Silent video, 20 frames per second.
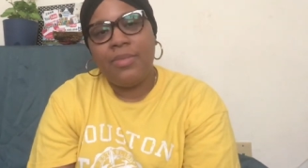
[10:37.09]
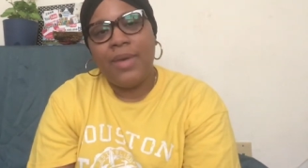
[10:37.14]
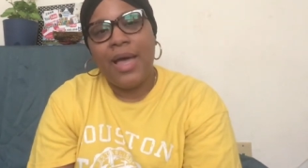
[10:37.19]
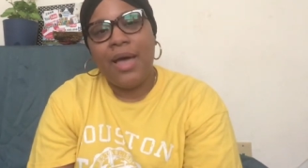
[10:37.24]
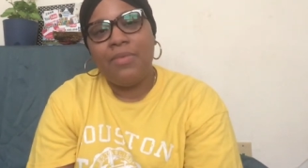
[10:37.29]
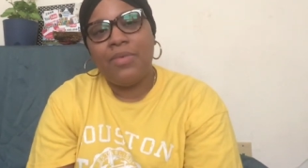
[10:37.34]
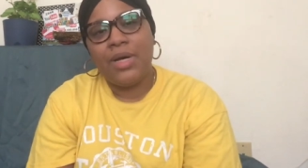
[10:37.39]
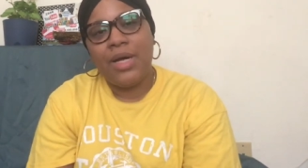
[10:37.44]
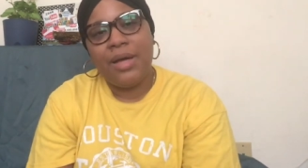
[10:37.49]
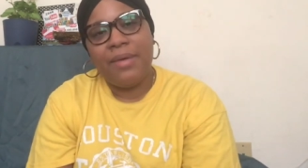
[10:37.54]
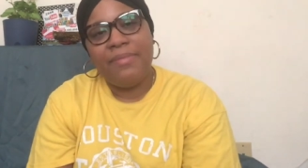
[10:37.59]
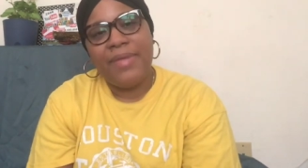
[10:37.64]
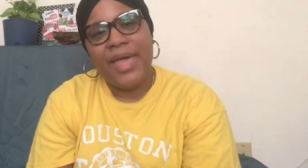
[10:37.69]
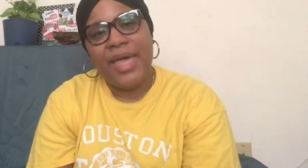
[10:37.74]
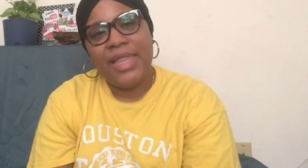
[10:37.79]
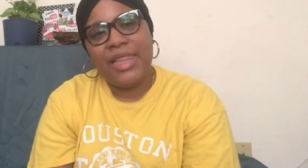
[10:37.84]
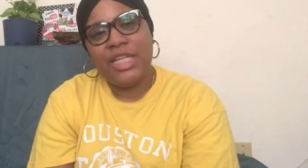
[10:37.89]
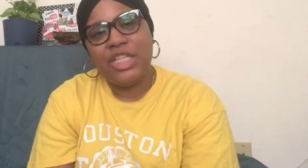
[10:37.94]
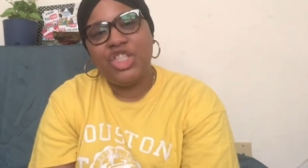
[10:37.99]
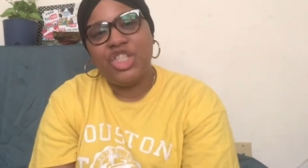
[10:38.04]
I will come back
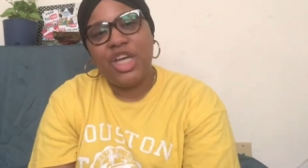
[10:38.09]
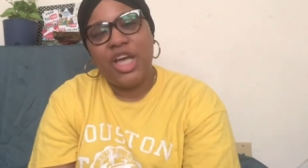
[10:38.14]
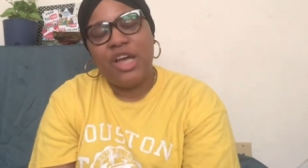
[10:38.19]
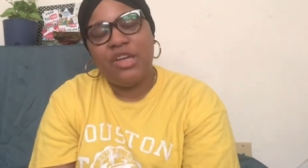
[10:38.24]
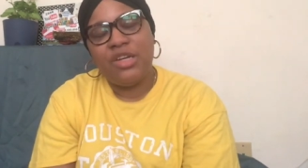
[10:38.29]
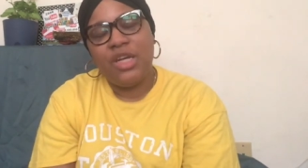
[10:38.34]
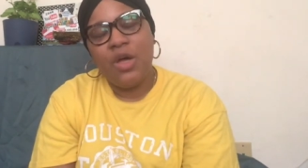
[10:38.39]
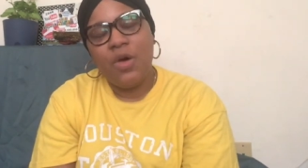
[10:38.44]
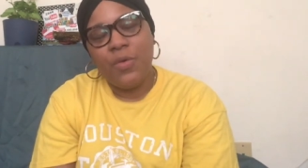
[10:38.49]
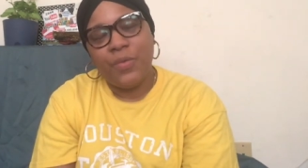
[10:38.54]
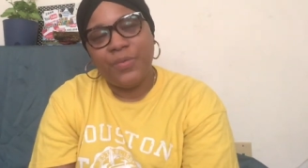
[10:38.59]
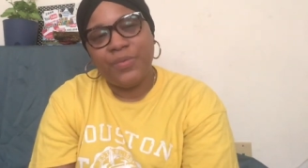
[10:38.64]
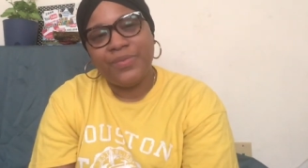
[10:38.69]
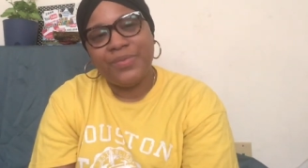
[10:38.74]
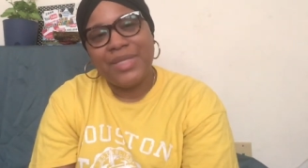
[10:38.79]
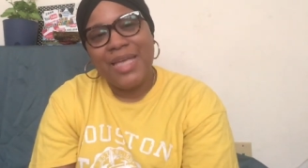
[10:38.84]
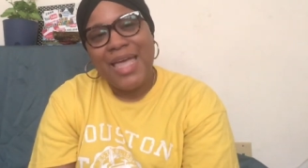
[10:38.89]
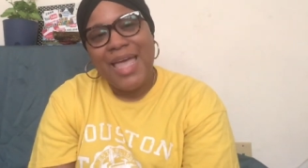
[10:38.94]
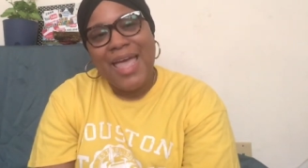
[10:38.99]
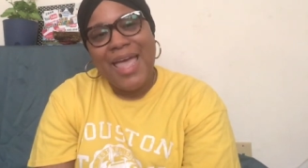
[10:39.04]
and let y'all know.
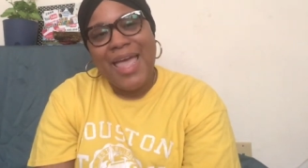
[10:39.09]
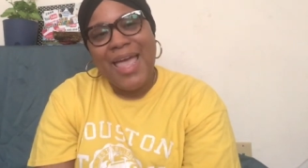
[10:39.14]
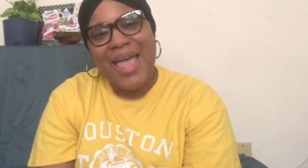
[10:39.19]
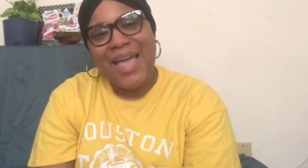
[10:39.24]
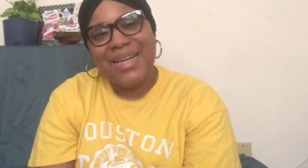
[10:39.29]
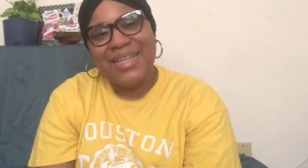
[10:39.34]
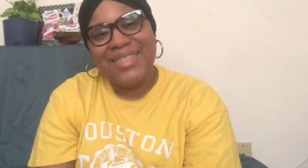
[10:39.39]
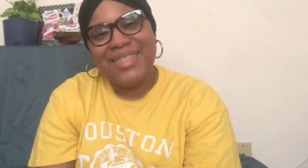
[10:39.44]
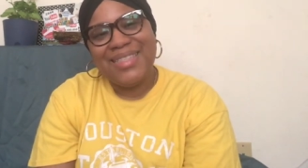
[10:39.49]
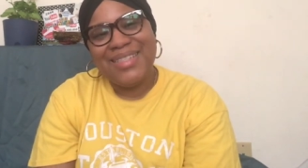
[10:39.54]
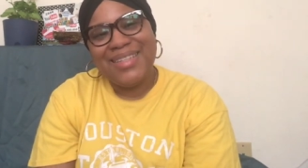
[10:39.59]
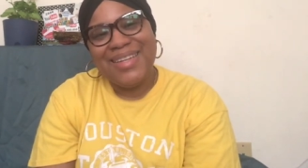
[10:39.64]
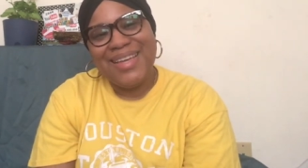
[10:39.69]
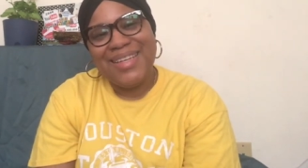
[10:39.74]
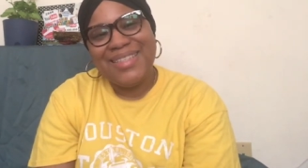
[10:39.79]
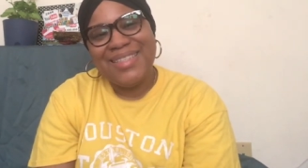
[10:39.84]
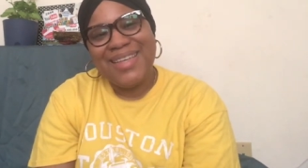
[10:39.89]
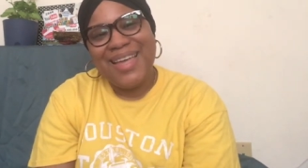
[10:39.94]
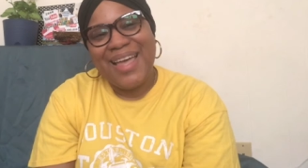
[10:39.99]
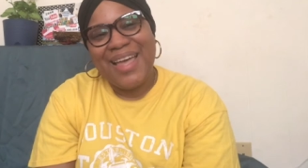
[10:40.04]
And until
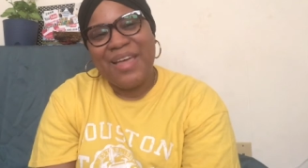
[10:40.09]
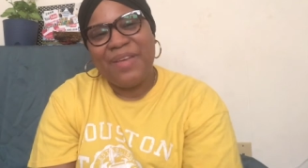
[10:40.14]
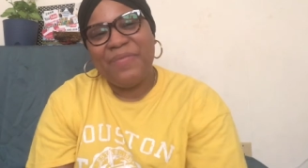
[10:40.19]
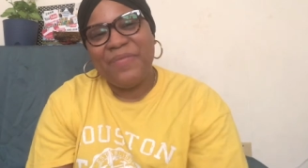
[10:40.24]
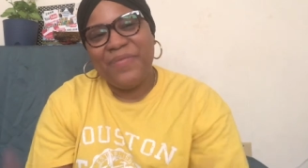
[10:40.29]
next time,